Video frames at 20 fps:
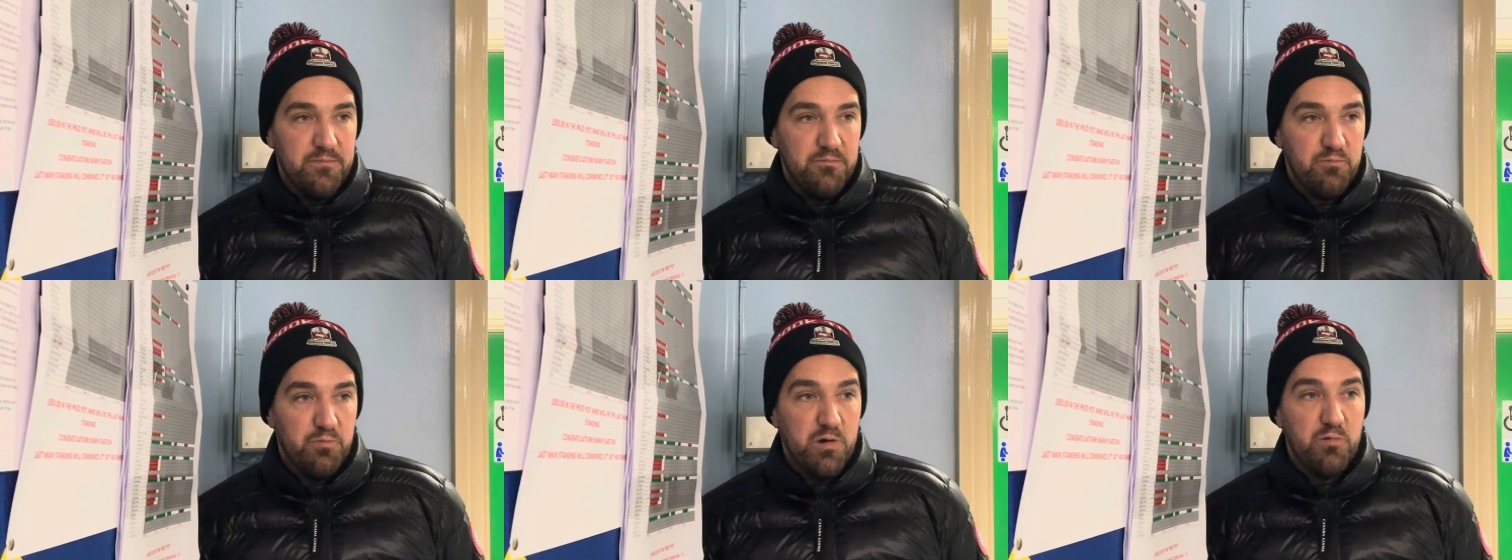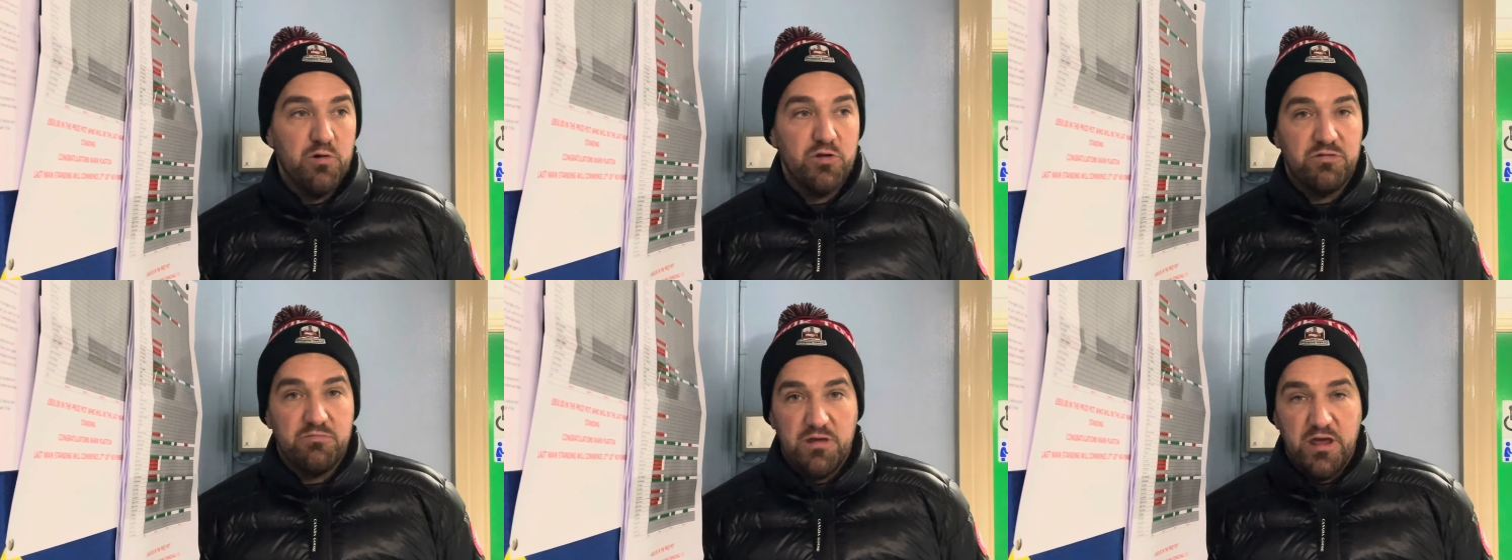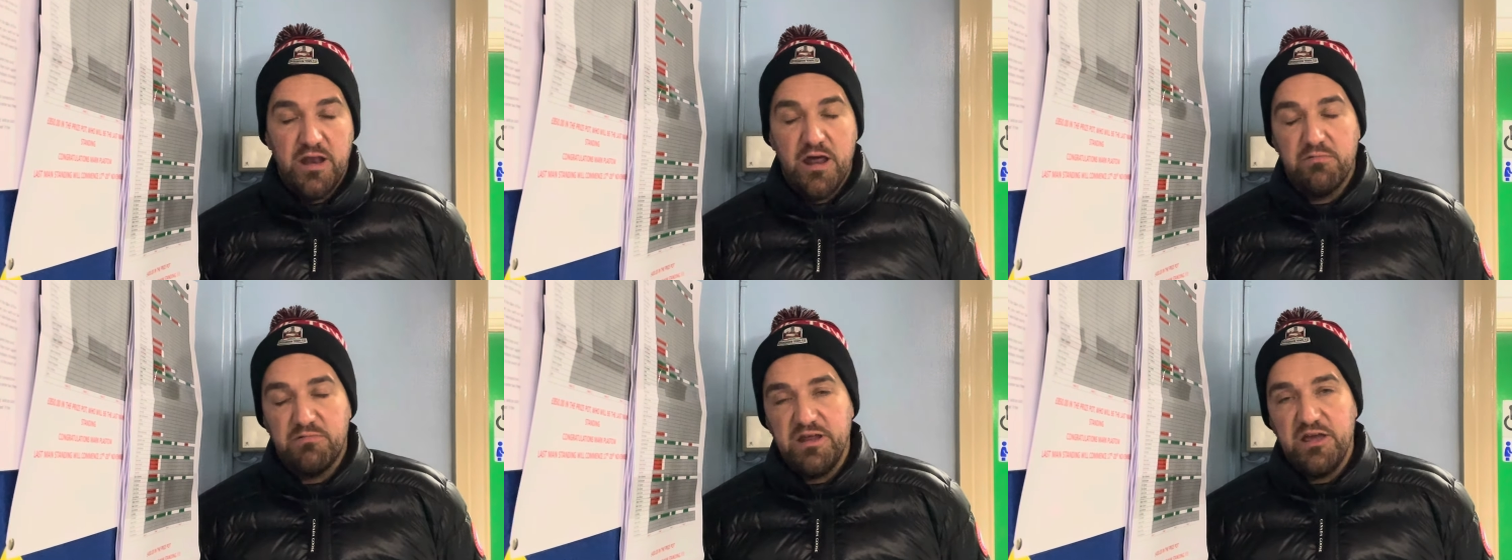We were,
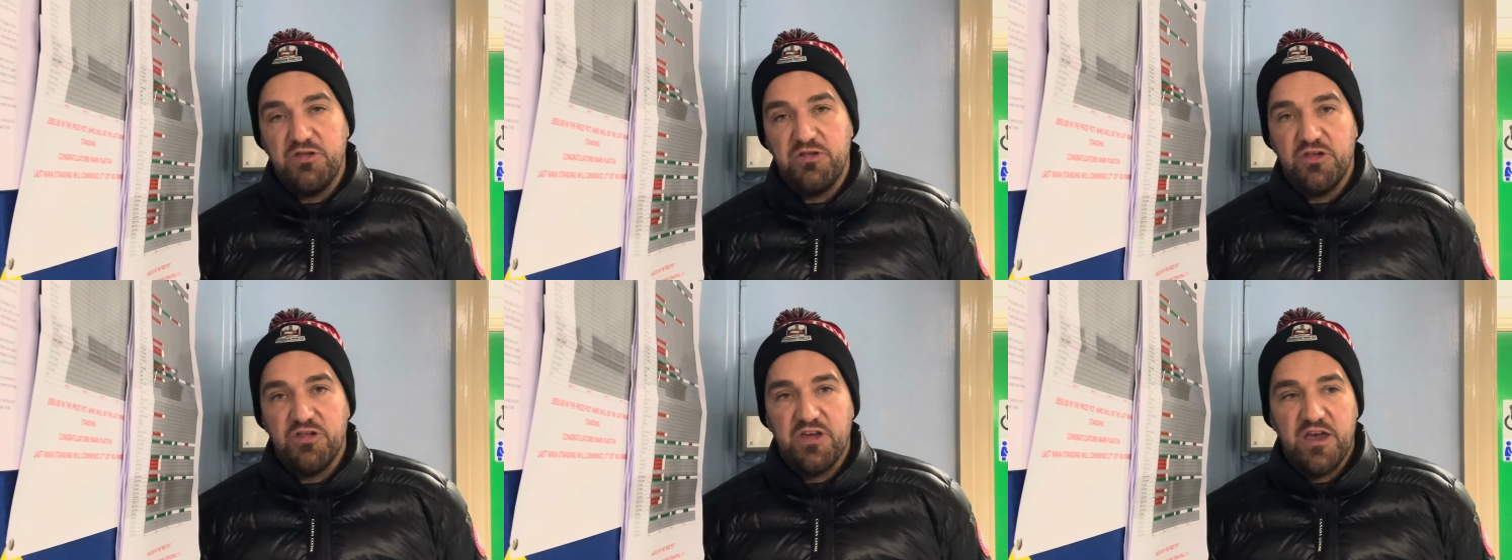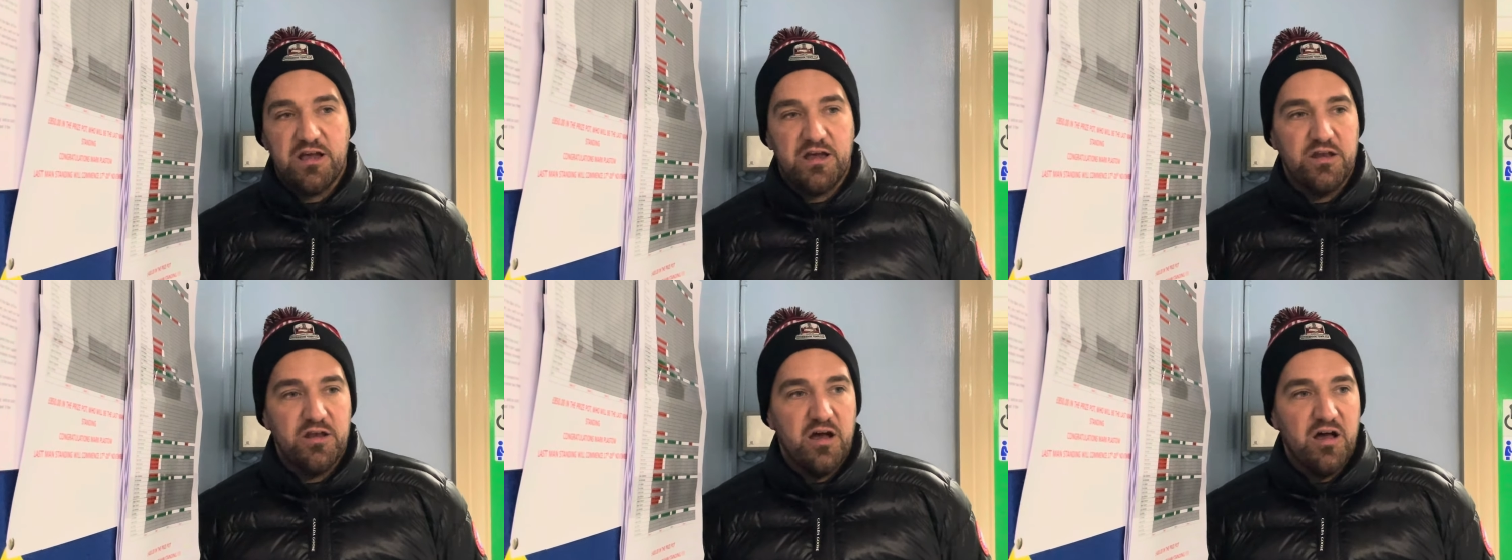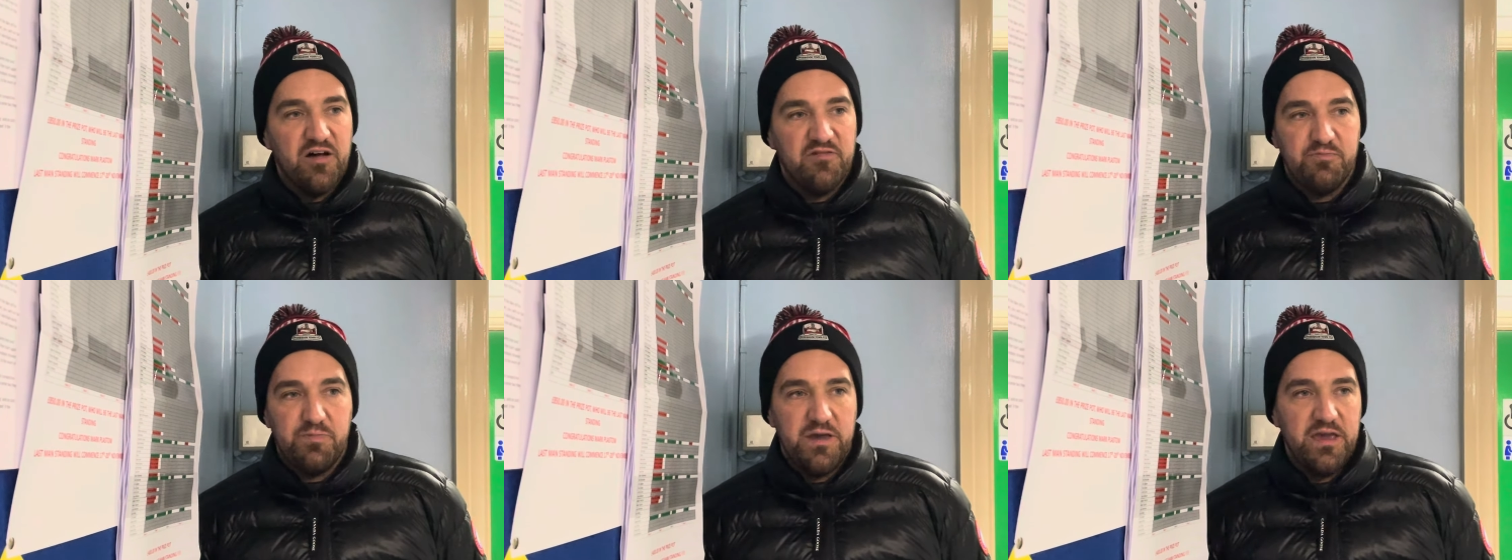you know, decent second
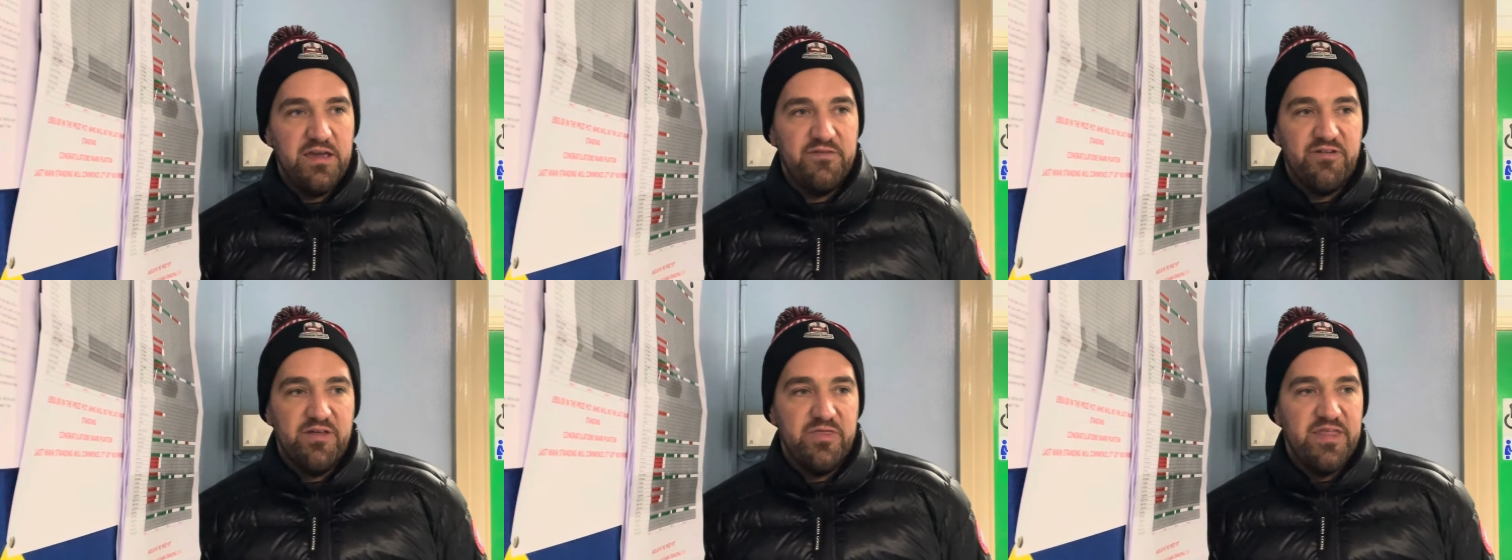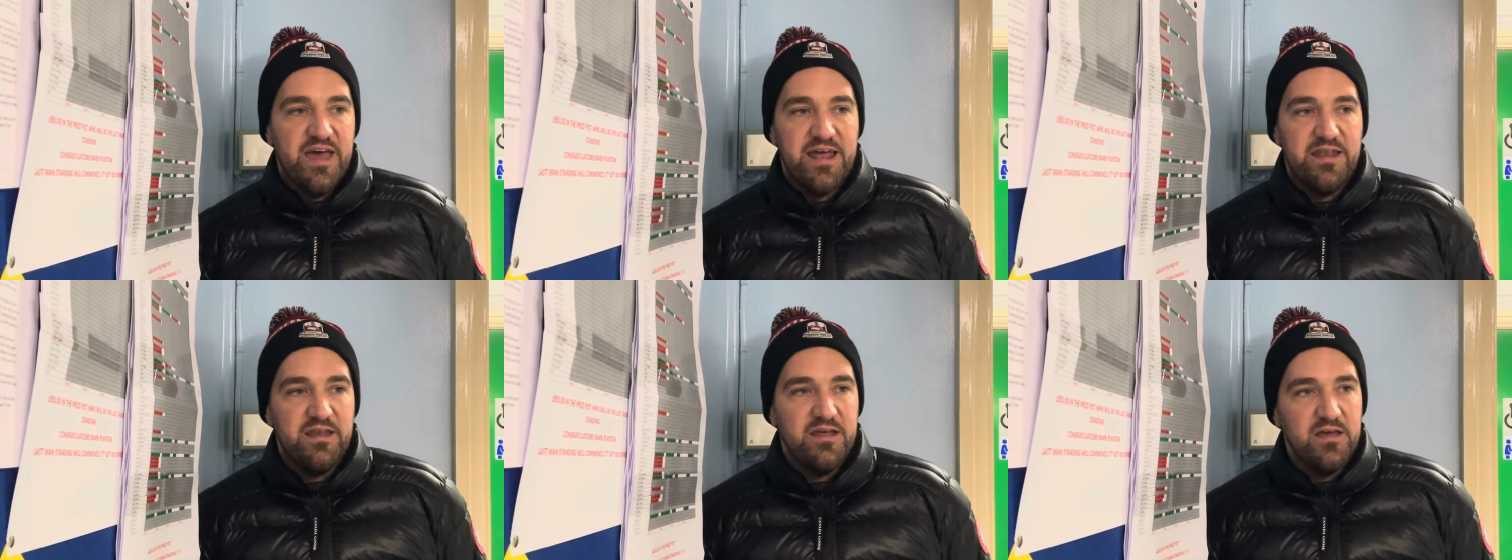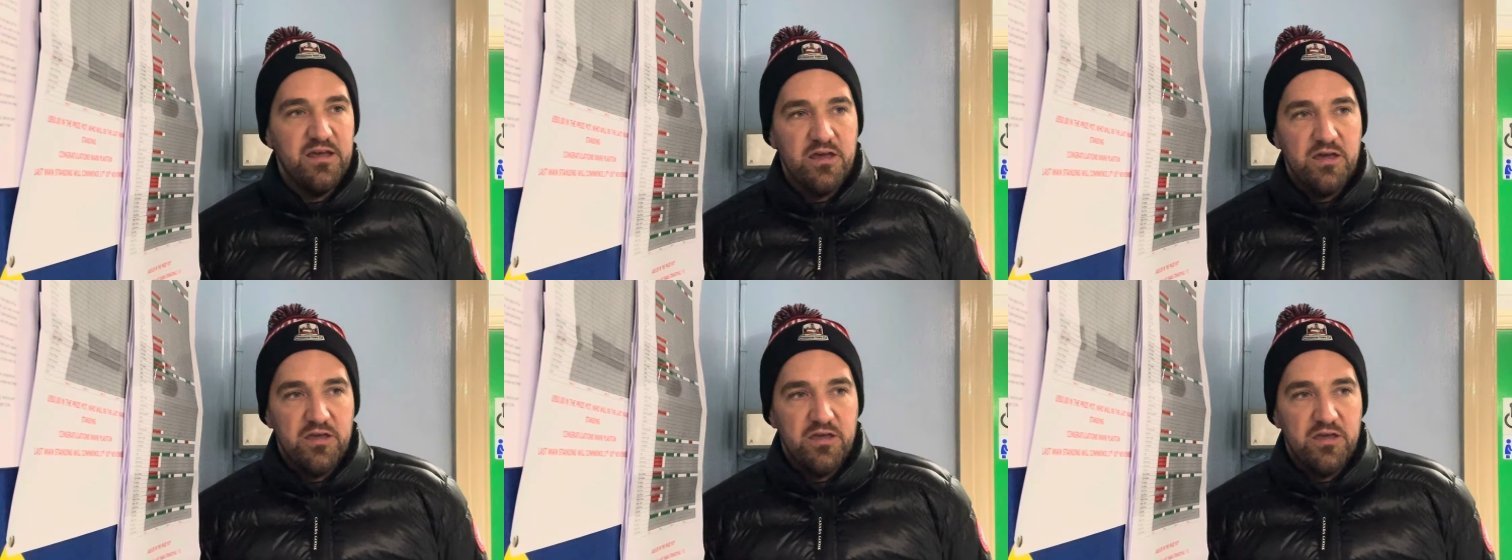half, but even then,